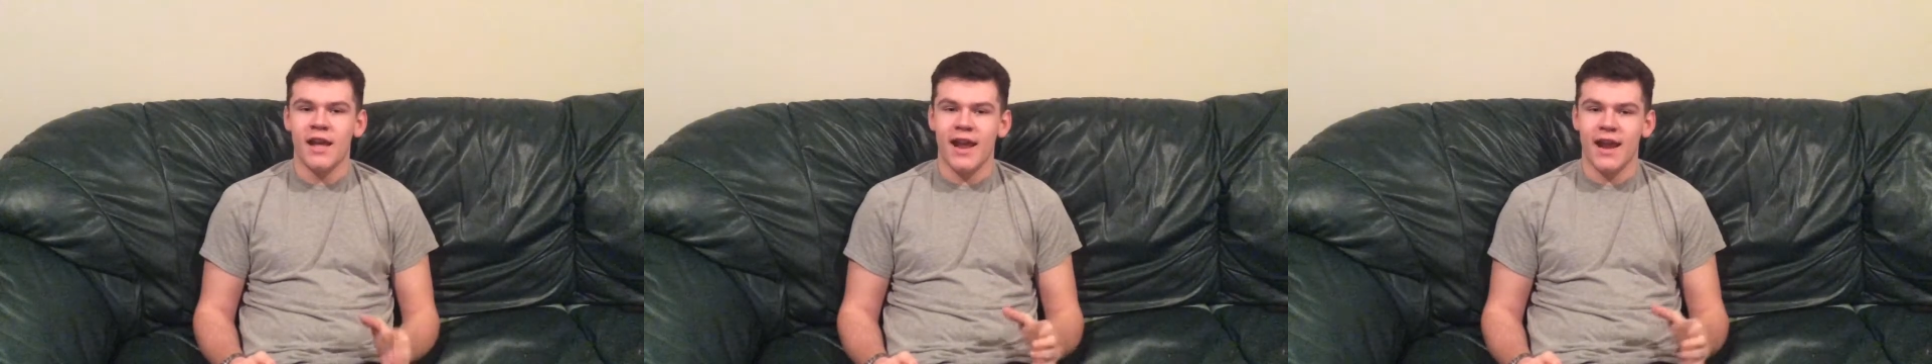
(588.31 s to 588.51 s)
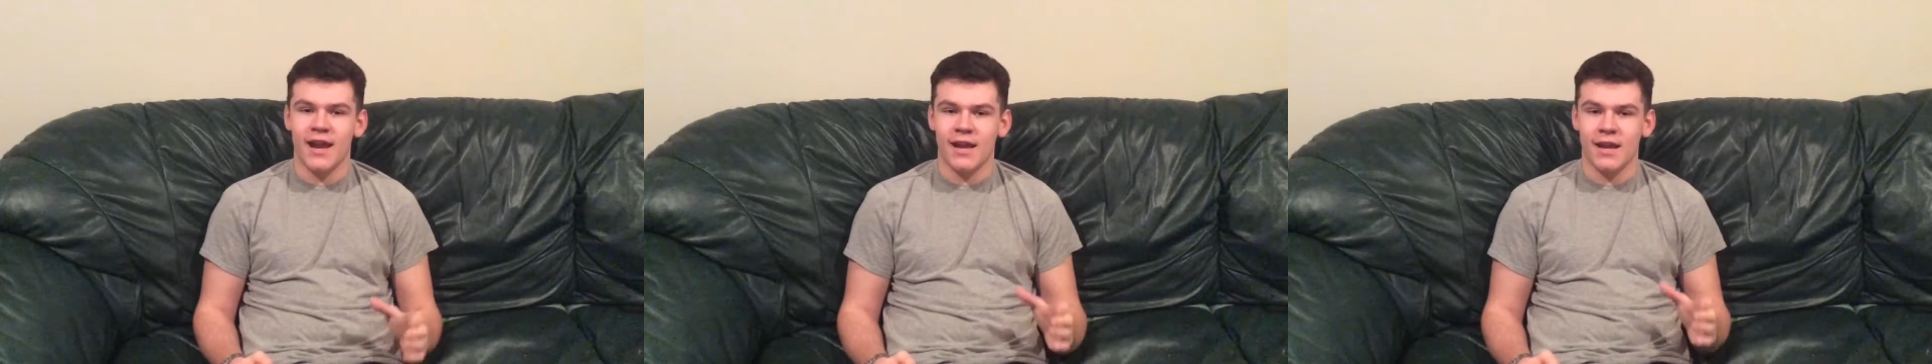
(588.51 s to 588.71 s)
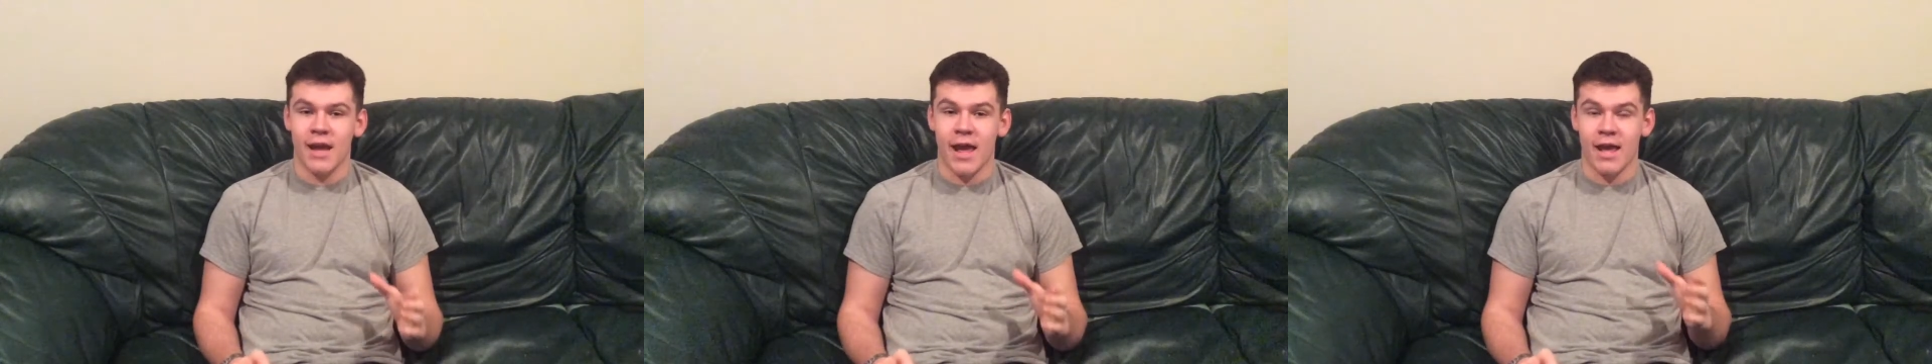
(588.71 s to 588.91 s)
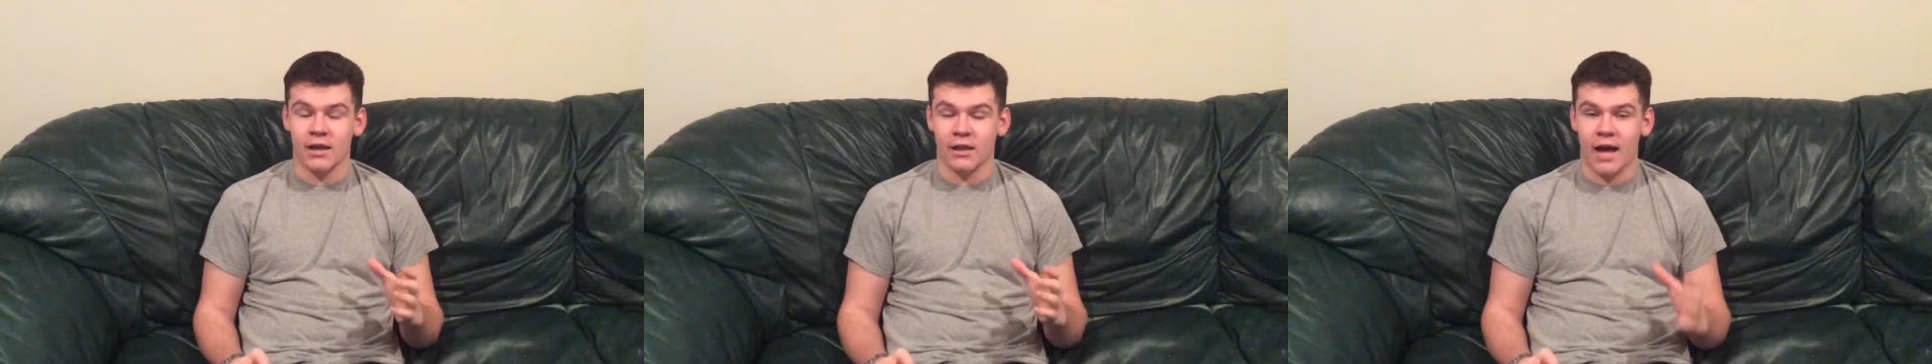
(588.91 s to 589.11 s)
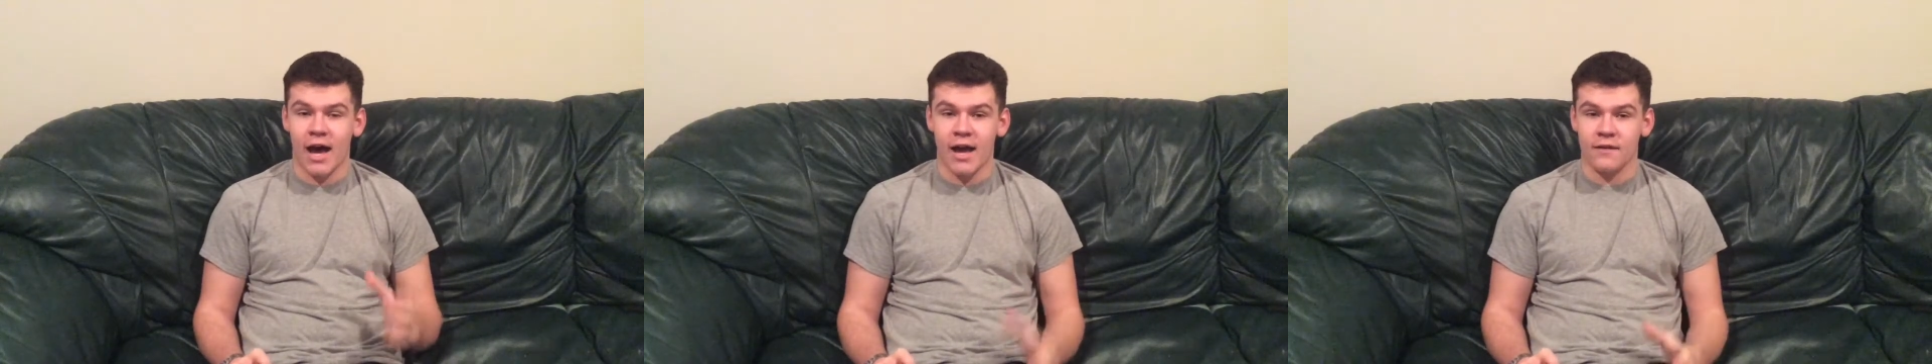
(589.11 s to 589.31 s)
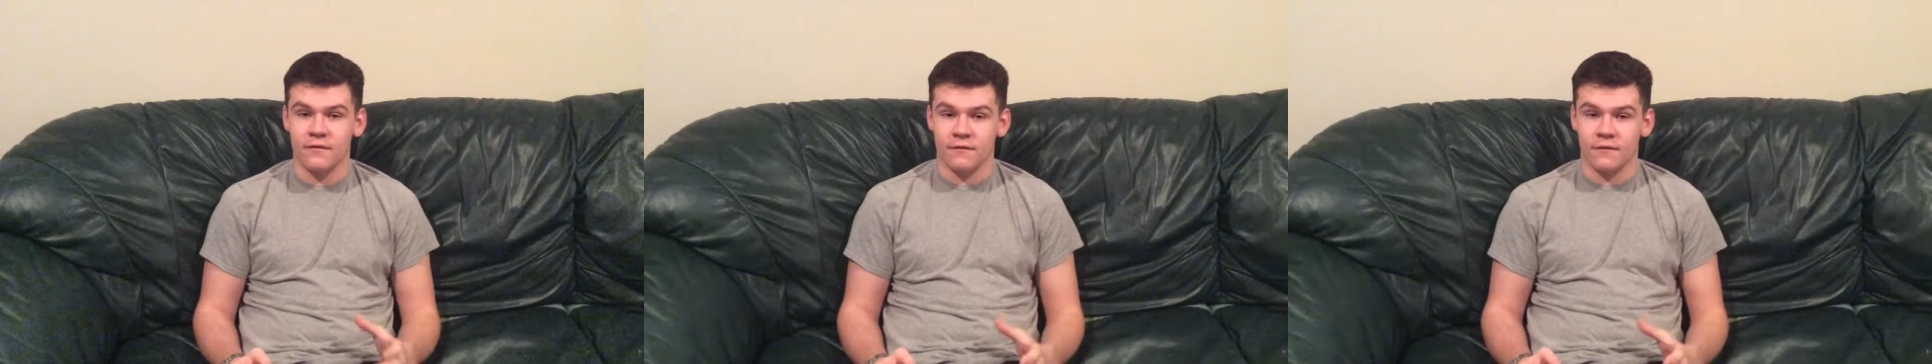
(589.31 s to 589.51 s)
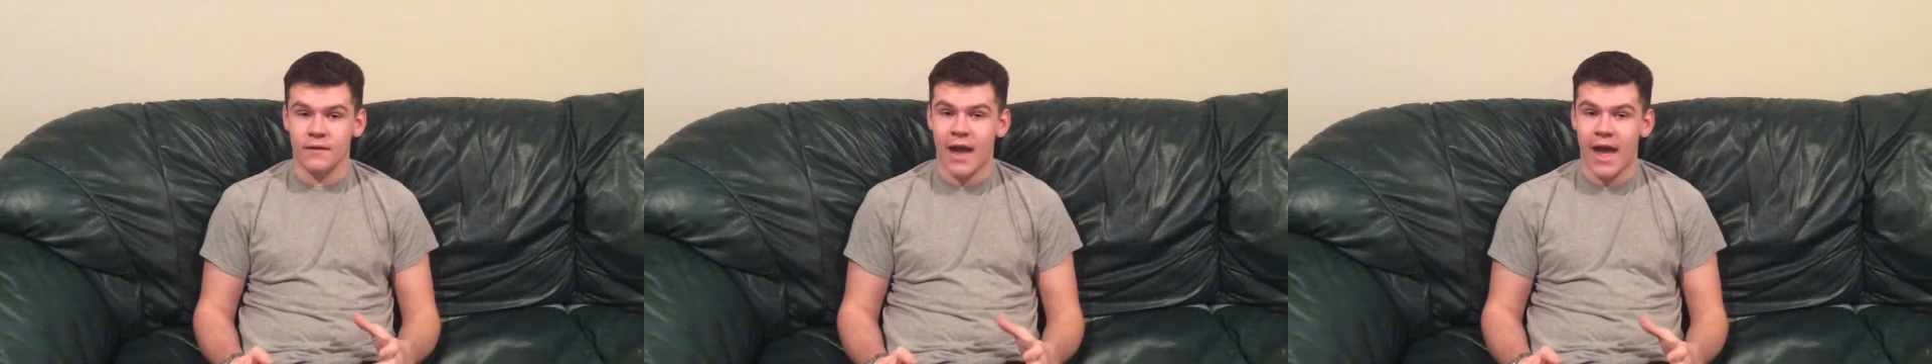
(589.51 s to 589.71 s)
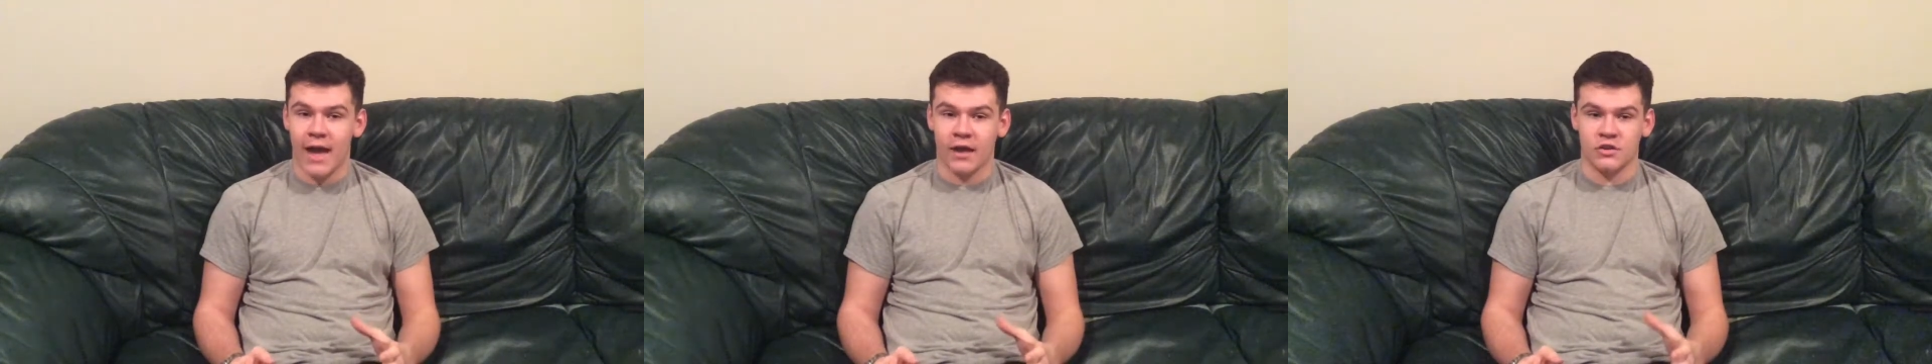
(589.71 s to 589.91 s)
in a
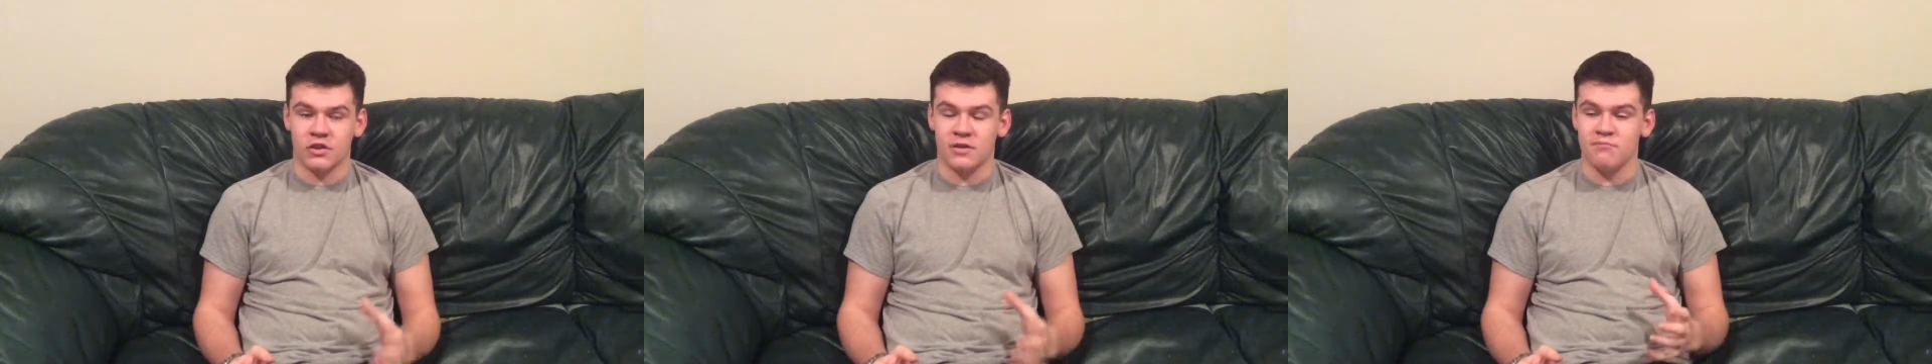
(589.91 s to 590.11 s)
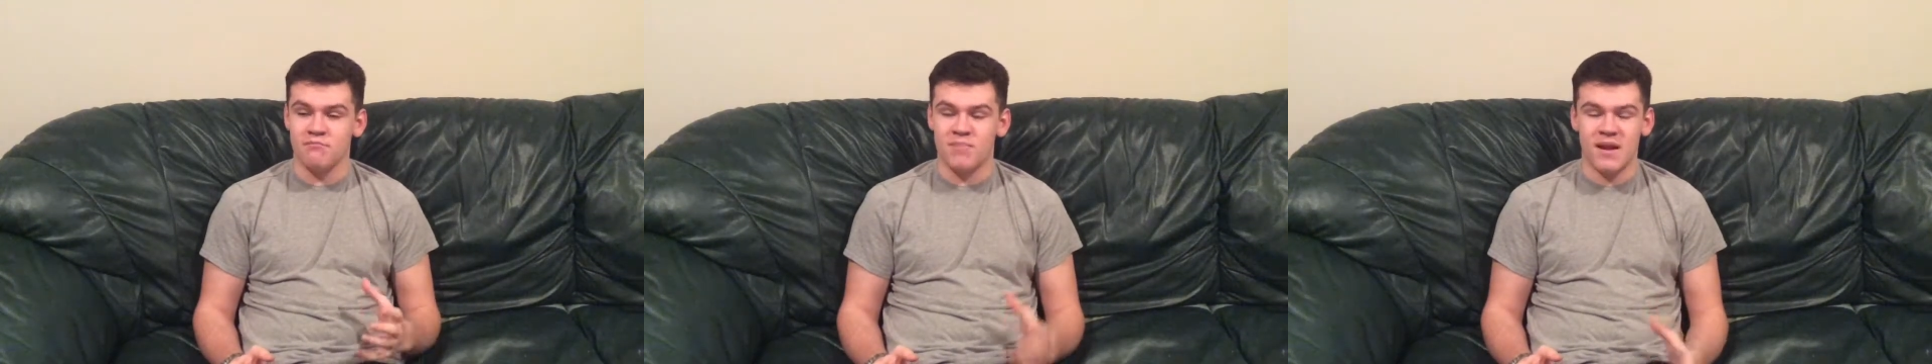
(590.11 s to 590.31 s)
live-action,